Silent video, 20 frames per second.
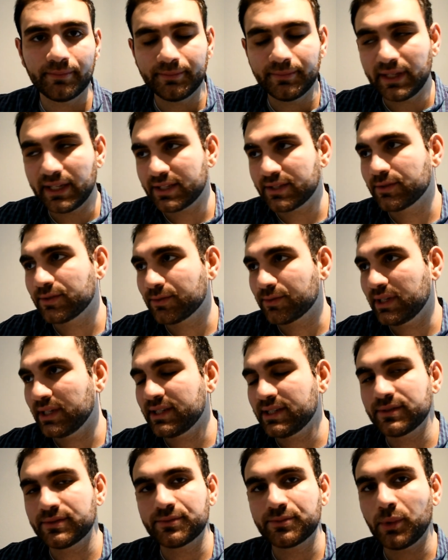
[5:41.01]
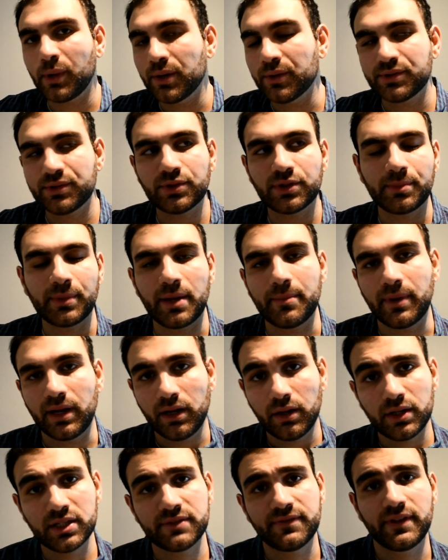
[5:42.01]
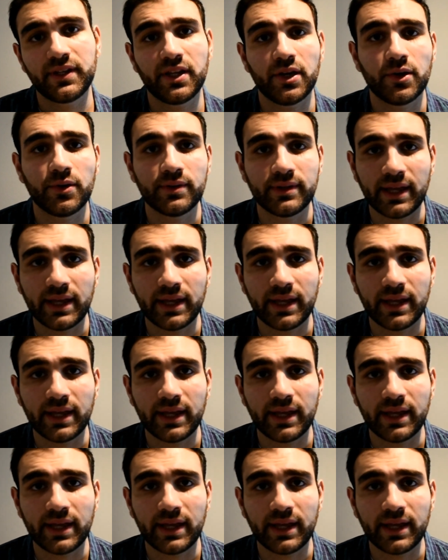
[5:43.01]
This is what I was talking about in my last video,